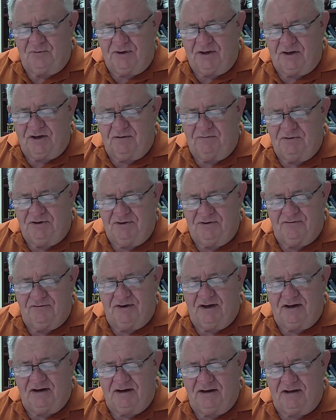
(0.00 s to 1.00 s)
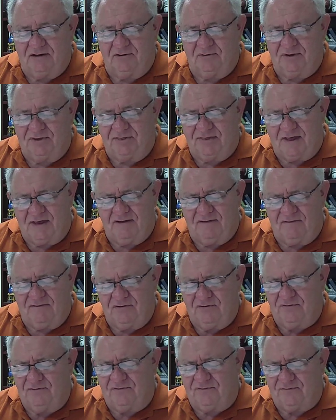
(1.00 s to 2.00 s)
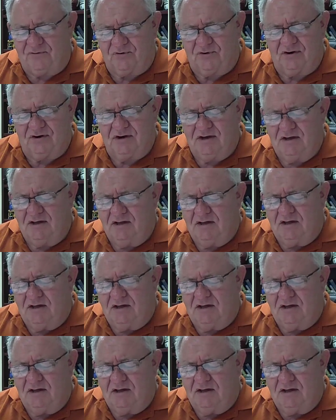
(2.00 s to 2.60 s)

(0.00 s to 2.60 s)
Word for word: we come to you right now. We thank you for,